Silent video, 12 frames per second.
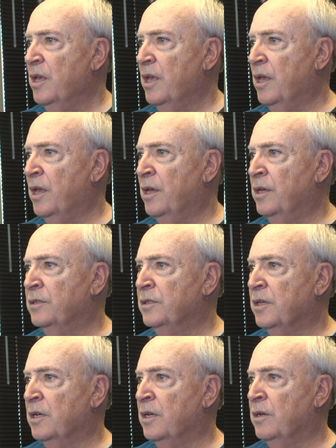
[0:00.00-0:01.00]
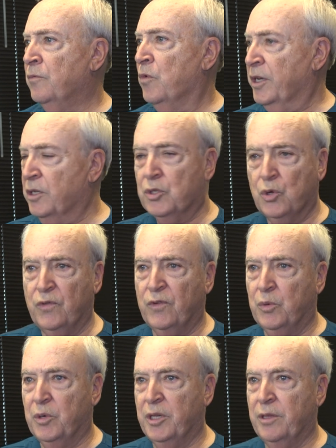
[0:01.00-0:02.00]
And when it's
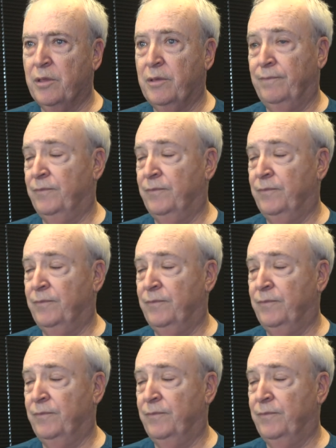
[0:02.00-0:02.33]
over with,